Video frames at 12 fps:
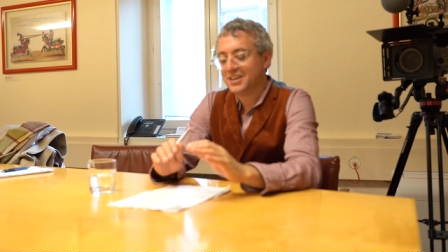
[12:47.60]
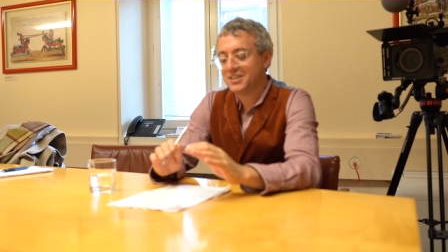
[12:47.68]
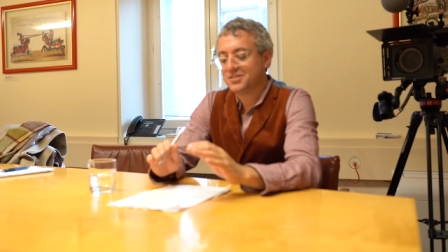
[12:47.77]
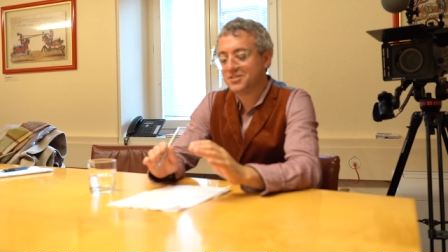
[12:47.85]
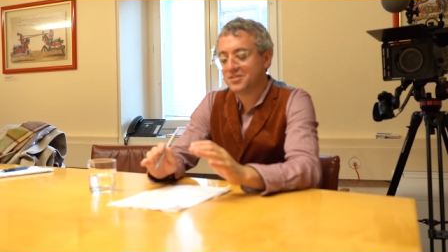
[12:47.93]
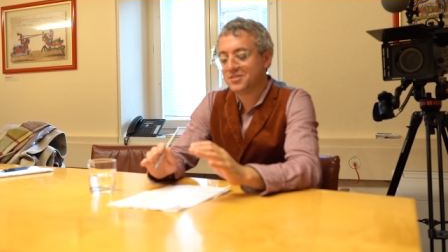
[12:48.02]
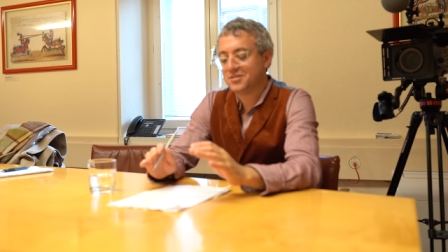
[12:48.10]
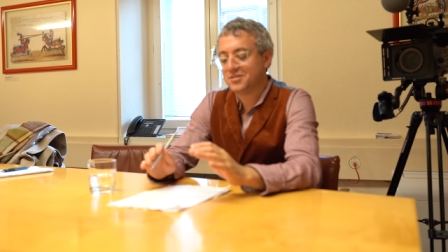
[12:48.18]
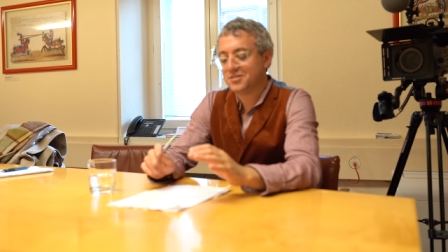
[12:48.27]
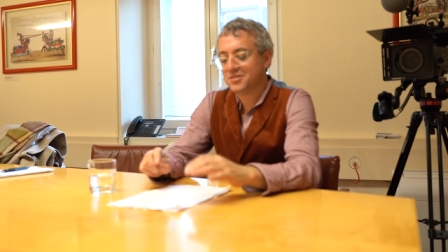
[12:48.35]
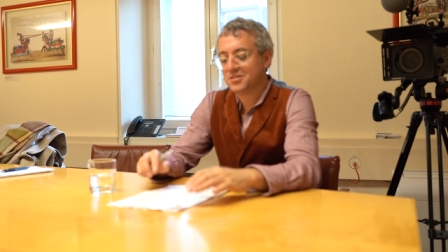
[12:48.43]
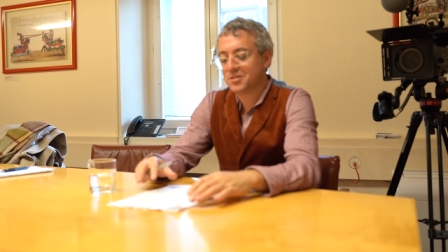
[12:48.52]
Is,
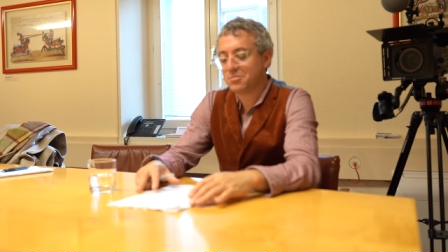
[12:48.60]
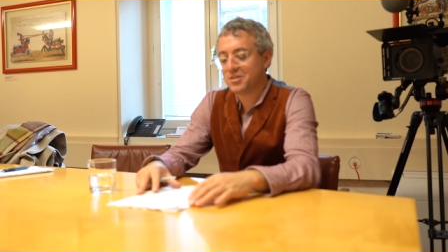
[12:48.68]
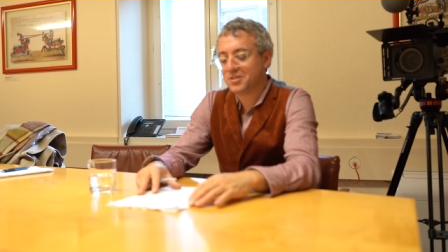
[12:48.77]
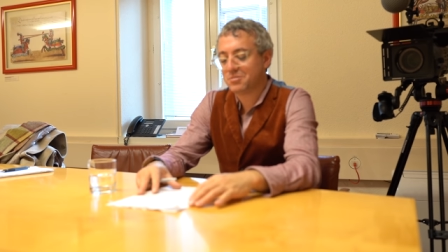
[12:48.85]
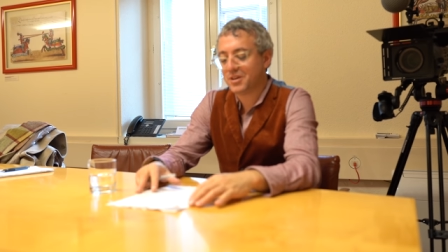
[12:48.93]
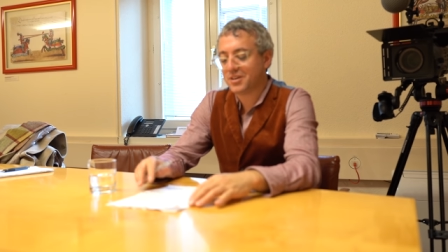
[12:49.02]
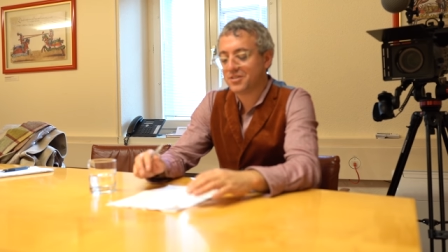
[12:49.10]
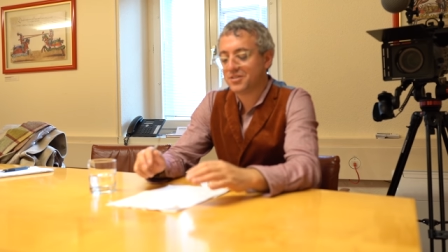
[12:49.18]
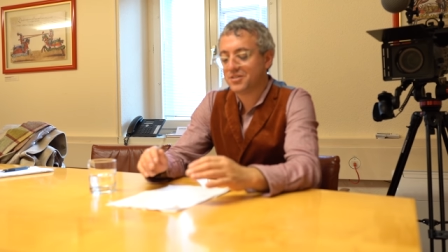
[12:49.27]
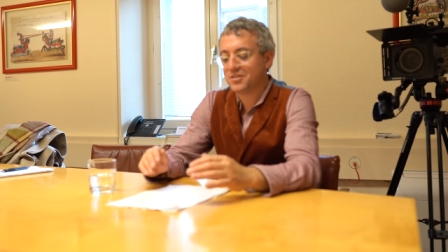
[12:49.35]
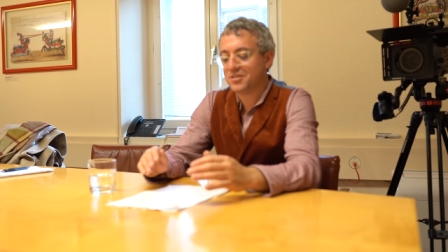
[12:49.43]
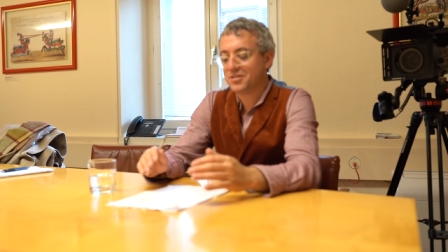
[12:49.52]
so Prince
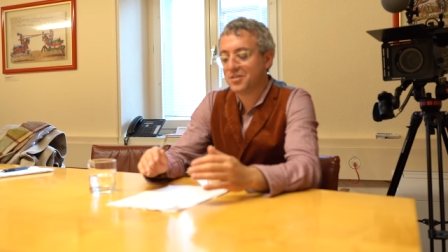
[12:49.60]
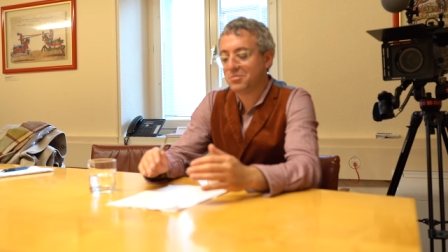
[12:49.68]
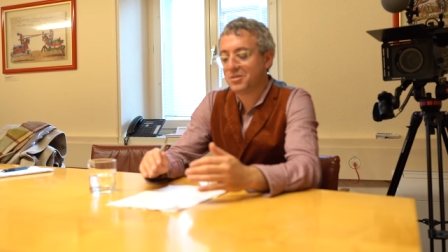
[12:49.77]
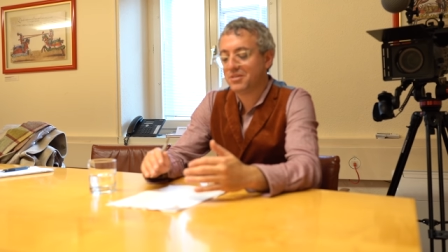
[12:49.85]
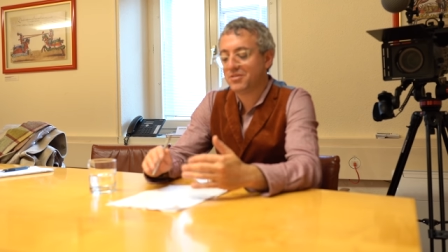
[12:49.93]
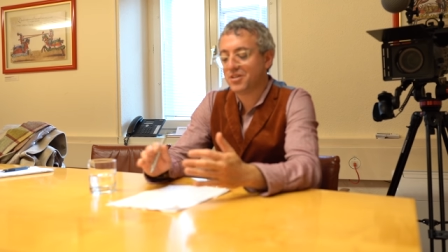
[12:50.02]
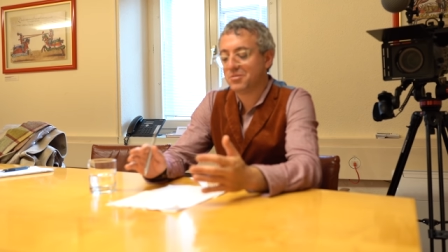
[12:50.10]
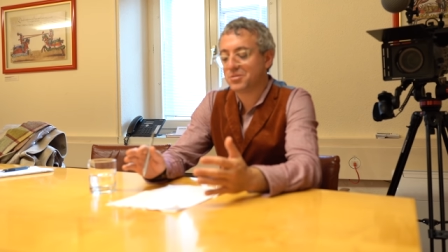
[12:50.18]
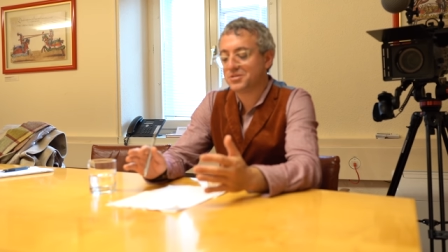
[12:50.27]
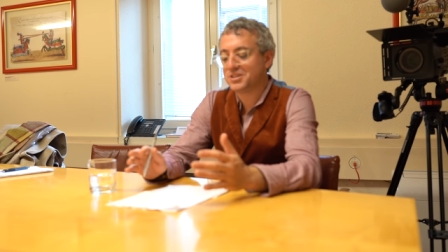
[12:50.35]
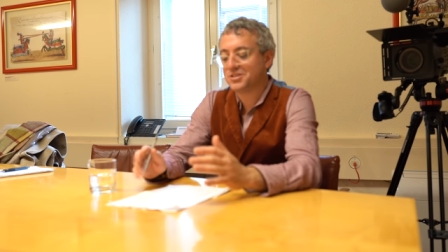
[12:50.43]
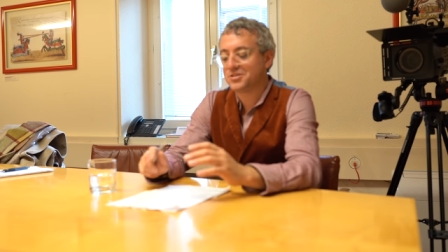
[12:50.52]
Michael, do you believe global
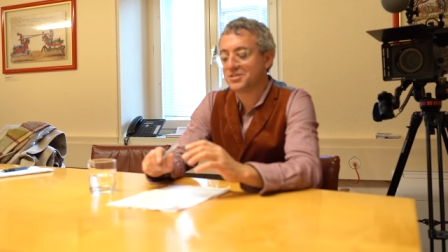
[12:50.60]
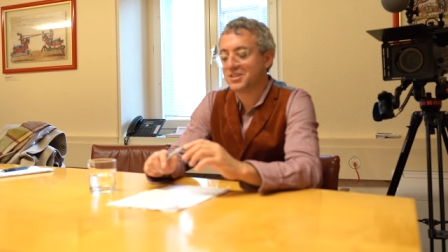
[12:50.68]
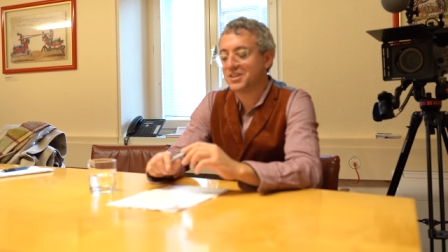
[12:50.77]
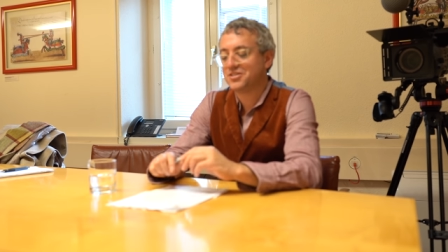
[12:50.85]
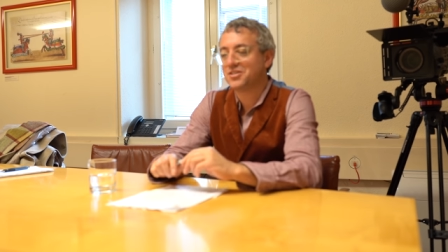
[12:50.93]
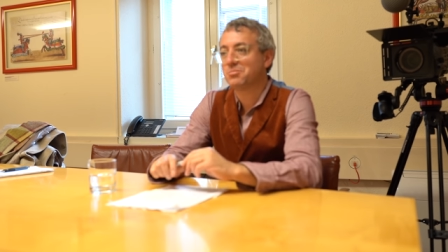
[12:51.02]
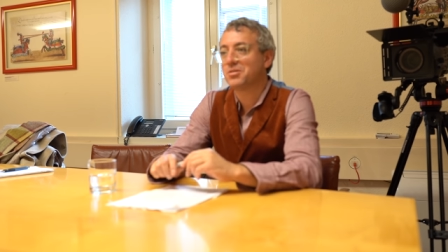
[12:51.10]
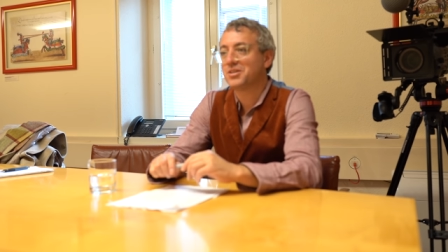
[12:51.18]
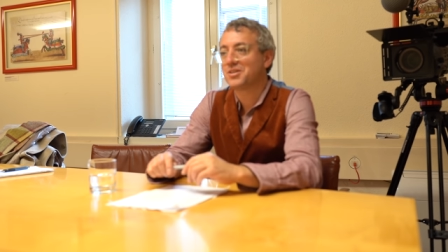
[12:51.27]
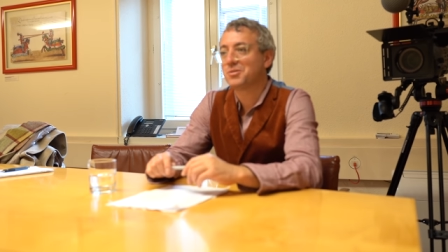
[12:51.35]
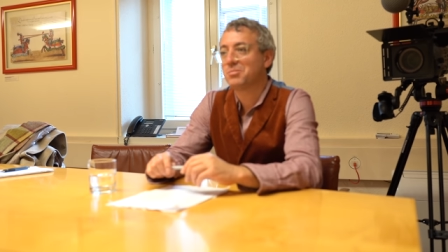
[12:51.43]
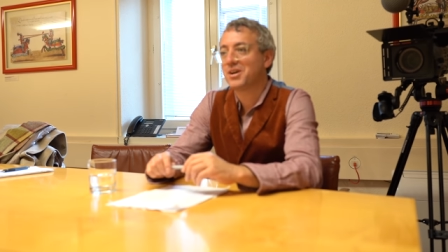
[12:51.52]
centralization of
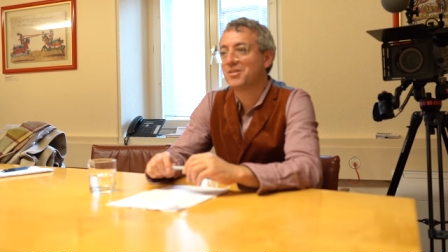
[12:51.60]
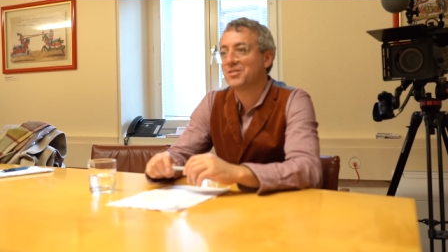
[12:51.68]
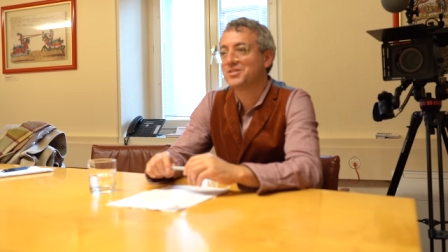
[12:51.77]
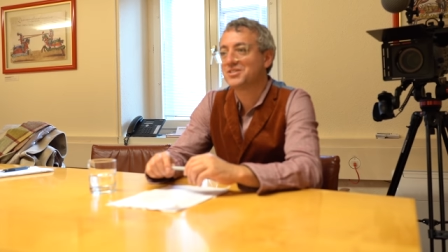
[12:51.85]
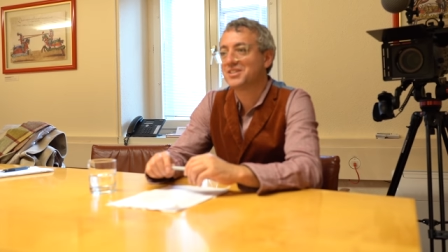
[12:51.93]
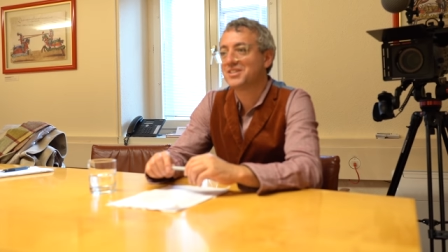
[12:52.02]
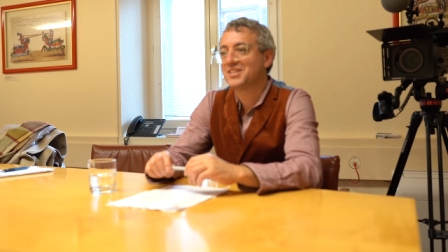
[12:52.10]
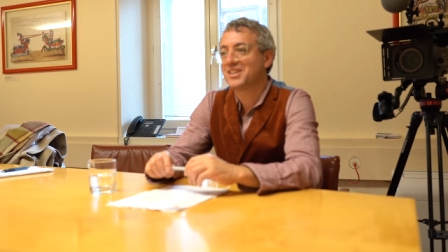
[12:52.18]
political power is a good